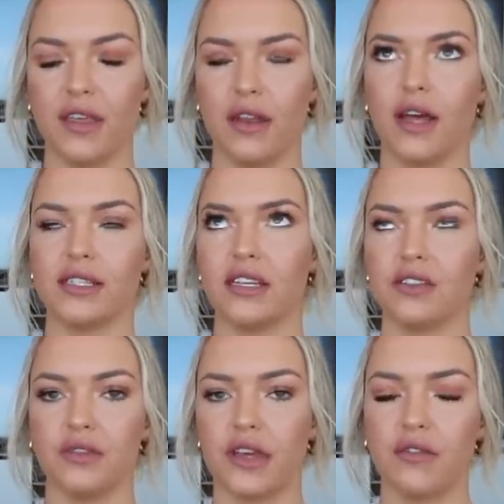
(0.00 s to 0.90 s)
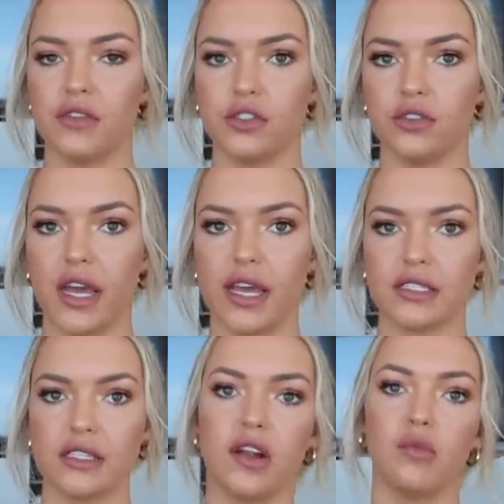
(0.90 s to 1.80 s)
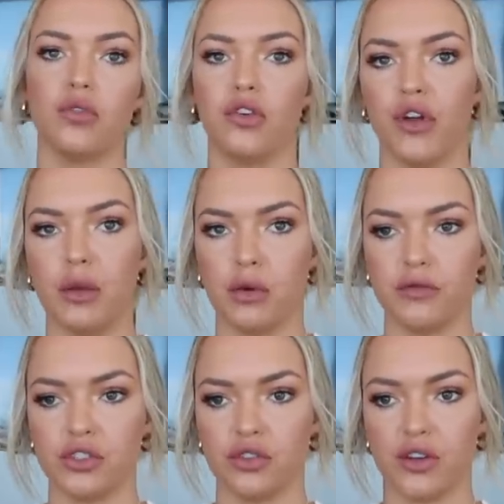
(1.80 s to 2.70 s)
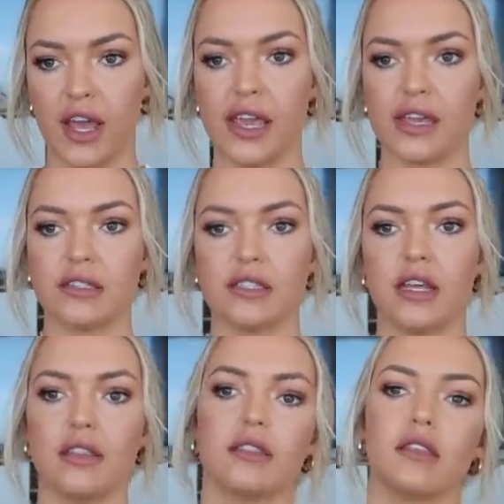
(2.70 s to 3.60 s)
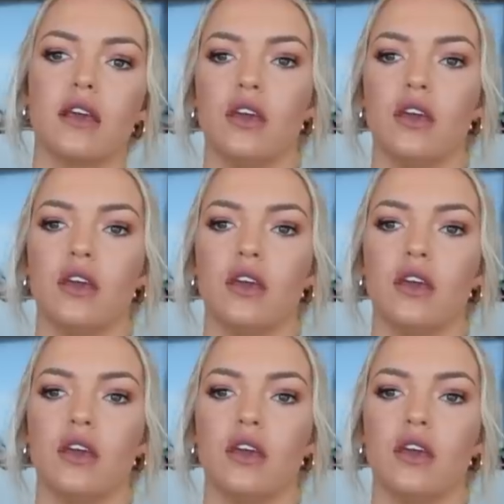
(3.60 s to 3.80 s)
But then I tend to forget for 2 days, and then I'll put the cream on for 2 days, and then,